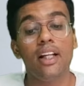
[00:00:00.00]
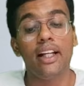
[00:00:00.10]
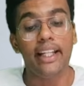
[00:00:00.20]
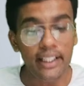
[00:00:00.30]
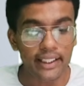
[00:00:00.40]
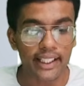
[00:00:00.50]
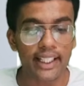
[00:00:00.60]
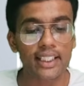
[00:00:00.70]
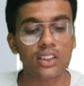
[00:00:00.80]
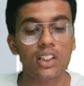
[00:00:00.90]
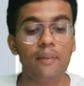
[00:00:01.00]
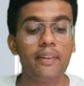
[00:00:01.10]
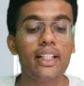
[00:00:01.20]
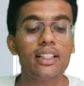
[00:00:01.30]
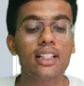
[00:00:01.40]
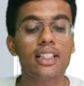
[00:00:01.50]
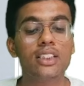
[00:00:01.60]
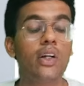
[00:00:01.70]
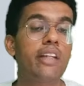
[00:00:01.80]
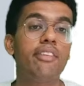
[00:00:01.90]
In case corporate debtor does
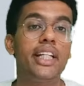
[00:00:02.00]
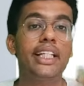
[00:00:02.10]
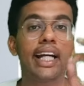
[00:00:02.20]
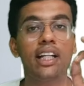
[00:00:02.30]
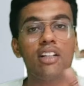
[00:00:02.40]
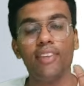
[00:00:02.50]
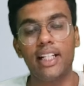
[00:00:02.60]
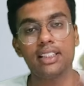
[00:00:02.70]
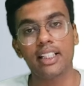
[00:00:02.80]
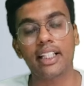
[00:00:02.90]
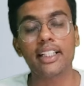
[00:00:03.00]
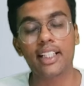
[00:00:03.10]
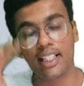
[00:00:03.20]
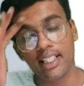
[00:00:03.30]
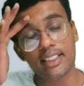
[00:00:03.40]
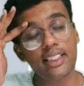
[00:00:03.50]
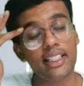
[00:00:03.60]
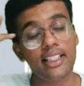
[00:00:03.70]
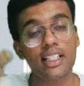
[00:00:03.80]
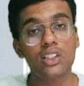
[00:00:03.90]
not have any kind of financial creditor, let's say
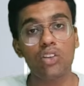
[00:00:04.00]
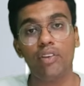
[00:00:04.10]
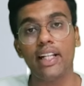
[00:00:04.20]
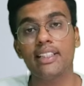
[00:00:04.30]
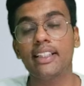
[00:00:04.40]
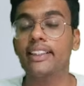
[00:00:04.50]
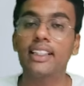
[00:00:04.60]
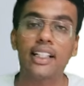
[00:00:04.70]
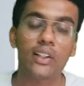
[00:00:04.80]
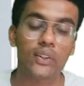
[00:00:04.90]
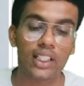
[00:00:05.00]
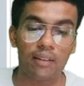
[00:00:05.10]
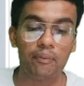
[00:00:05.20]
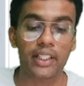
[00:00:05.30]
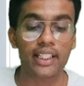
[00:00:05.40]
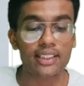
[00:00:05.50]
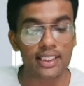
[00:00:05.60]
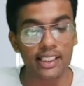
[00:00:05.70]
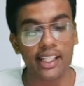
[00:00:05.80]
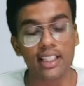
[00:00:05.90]
there is no financial creditor into the company, in such
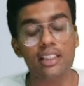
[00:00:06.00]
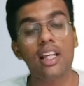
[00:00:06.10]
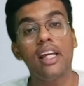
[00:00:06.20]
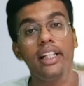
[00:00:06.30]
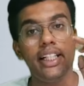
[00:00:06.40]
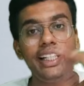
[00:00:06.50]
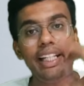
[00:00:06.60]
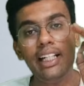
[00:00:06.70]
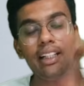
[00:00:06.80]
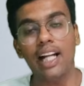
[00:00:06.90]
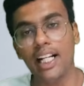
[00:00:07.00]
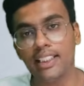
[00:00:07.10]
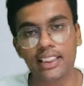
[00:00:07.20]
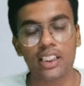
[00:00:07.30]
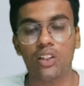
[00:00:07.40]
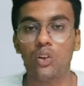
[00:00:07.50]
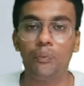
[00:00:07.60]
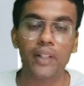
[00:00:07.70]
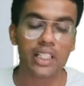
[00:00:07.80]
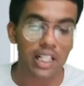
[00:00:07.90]
a case 18 largest
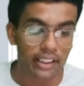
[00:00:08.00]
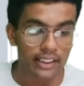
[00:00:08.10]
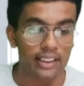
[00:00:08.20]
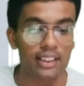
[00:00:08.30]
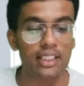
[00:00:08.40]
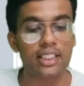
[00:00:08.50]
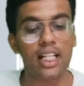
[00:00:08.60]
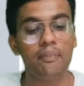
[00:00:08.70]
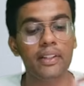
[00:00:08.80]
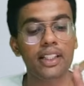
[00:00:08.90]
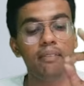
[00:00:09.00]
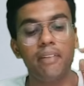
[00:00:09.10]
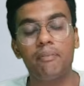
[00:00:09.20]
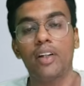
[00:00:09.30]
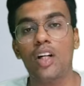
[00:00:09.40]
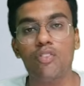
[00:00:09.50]
operational creditors shall be the member